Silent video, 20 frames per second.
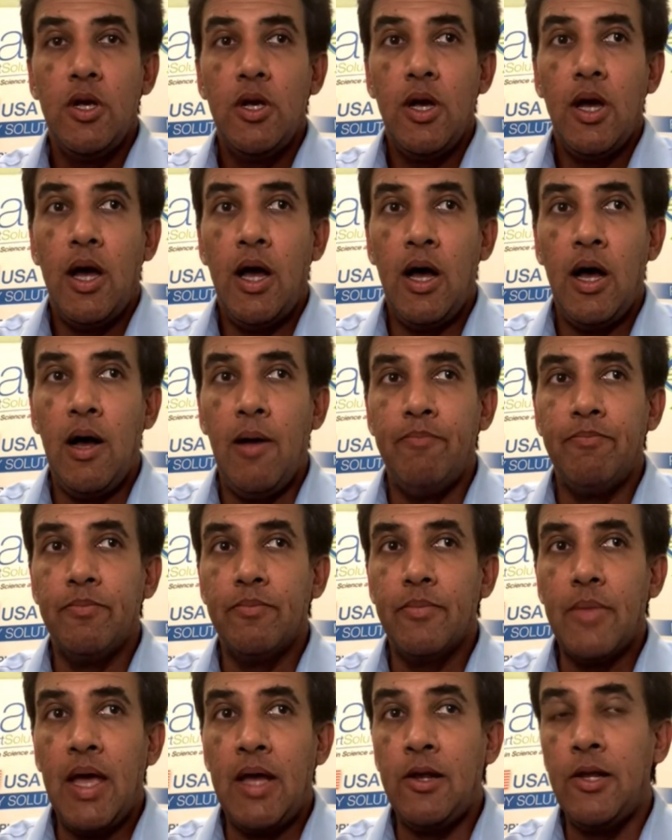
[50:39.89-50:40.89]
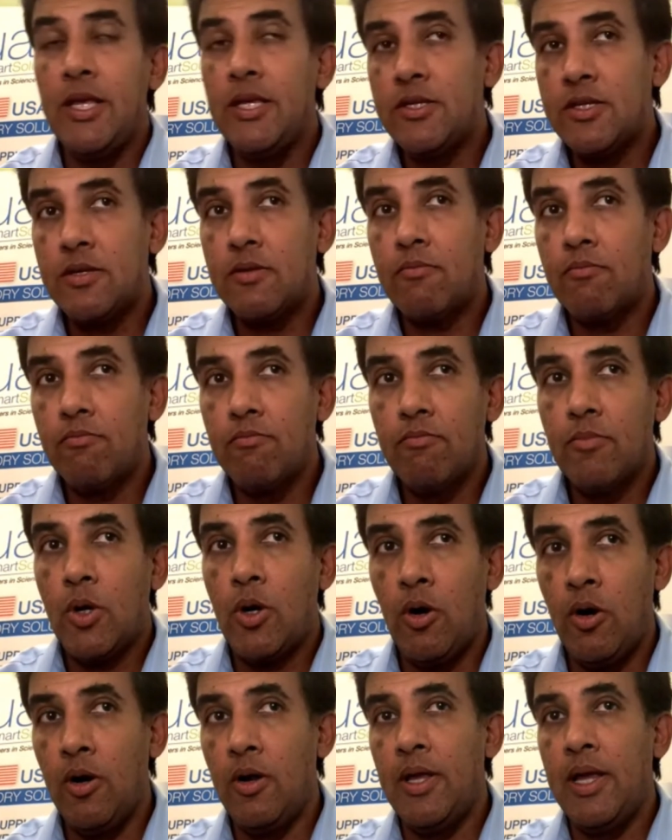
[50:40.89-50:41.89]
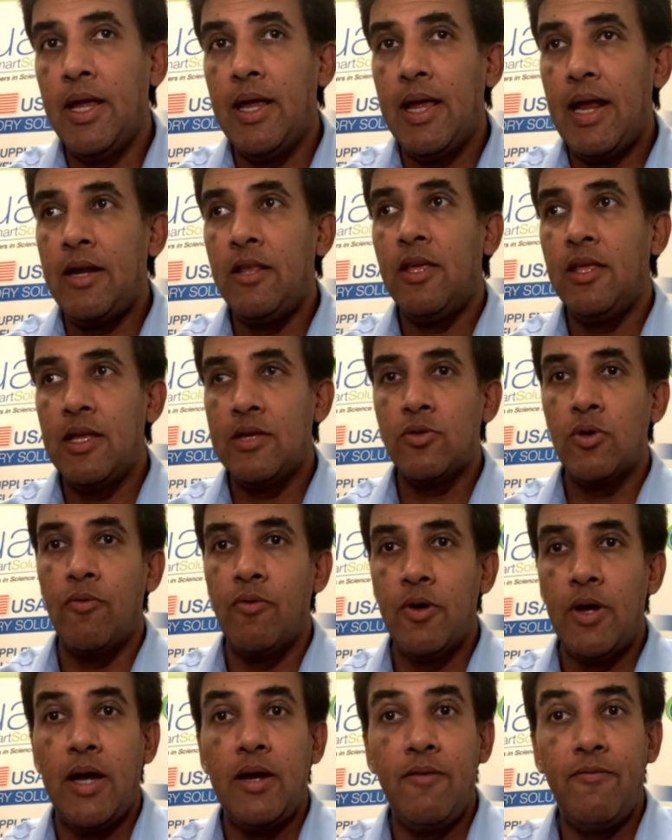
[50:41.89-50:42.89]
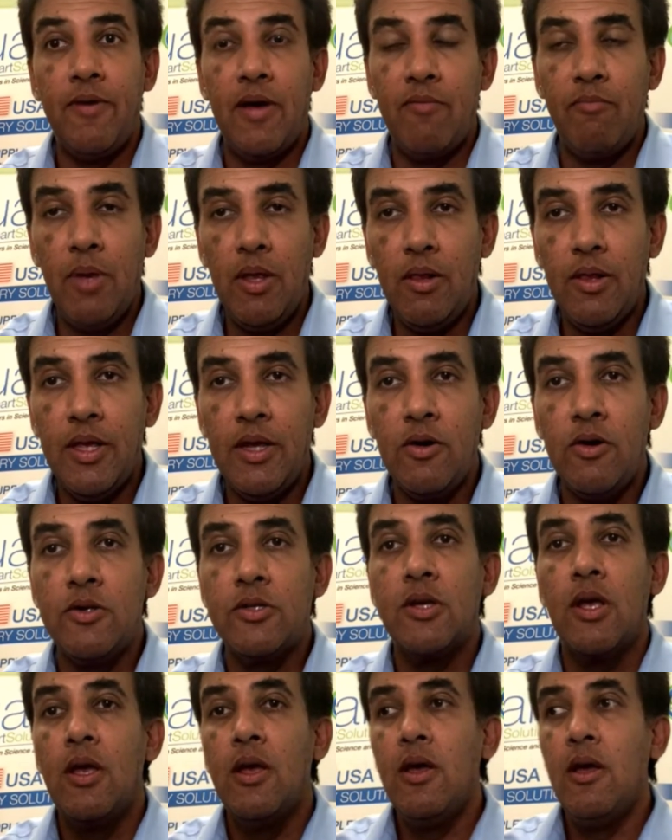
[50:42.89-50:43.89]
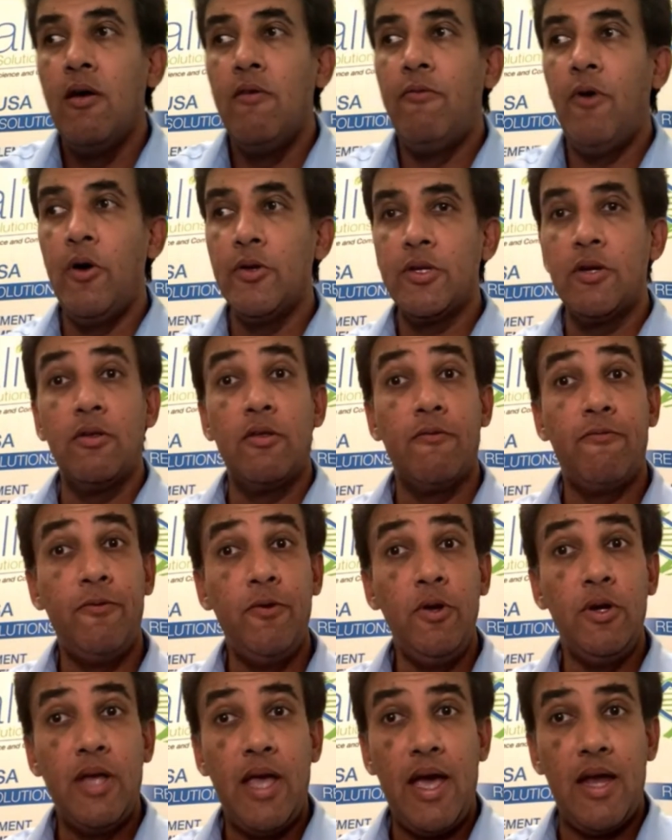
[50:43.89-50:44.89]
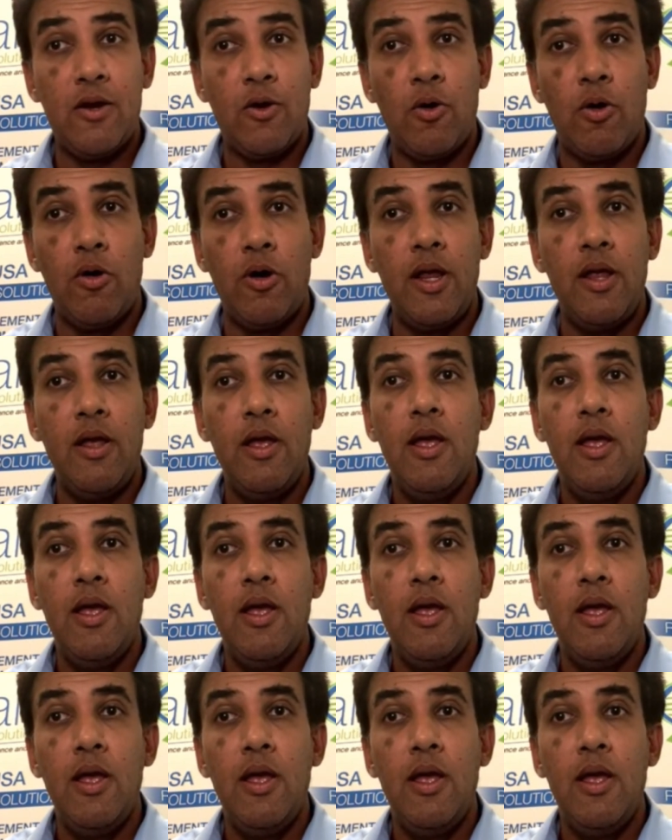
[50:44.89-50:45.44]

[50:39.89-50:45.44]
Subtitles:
At least currently, anything that's over 95 milliliters falls under the food category.